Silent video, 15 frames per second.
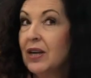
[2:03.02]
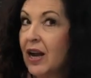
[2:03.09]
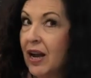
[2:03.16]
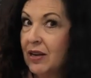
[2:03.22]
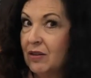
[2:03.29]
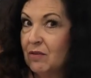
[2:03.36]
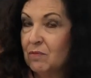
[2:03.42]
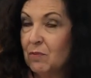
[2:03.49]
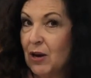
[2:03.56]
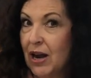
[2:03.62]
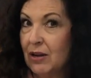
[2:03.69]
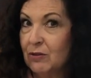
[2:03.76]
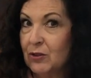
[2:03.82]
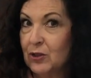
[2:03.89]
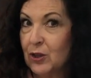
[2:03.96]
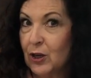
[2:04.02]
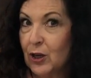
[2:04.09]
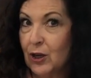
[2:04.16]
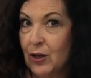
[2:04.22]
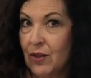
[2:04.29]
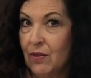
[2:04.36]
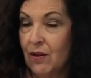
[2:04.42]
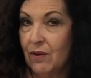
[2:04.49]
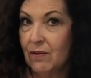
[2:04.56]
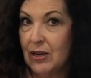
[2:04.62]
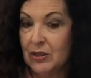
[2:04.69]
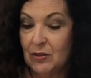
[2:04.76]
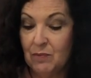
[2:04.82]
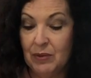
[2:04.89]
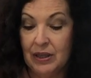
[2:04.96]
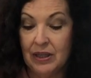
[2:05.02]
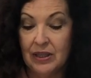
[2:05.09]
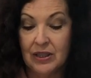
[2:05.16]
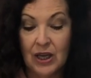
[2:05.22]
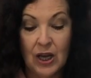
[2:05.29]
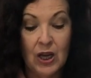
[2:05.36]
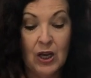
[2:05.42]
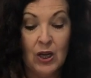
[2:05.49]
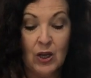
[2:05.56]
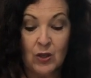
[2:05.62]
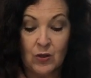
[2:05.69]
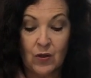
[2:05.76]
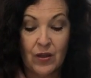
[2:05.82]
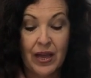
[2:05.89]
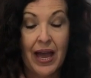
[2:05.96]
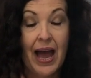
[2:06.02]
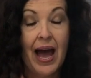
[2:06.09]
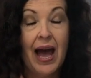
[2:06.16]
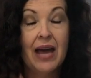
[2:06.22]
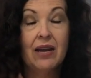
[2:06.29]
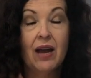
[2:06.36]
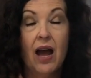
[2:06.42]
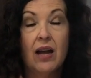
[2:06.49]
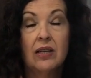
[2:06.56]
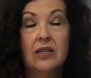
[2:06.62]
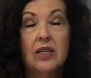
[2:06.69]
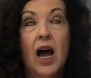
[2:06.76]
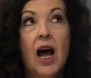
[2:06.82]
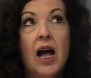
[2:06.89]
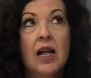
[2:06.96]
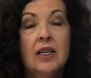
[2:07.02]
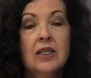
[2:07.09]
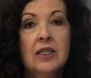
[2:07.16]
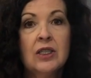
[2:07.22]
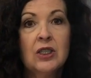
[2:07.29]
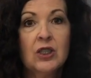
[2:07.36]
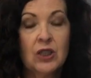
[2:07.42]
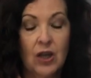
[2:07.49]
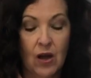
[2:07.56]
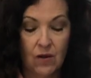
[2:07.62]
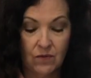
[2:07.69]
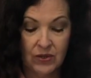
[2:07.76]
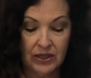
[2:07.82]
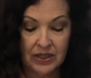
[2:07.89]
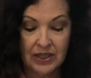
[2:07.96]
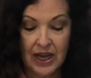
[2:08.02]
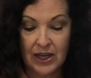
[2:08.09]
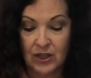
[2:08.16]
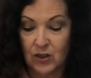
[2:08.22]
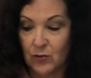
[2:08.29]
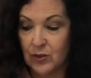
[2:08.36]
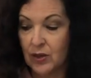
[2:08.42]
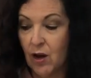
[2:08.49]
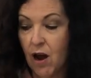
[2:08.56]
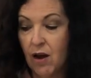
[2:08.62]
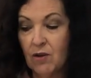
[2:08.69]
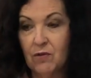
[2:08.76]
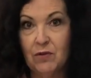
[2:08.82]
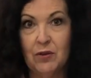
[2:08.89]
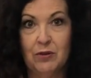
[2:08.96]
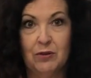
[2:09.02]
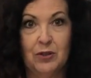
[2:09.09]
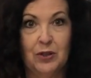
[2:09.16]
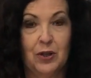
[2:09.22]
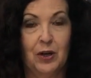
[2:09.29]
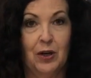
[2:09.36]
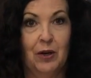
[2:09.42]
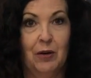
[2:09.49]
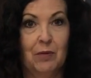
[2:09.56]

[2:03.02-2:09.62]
kind of brown sugar in their recipes. So they had tons of this extra dog food sugar.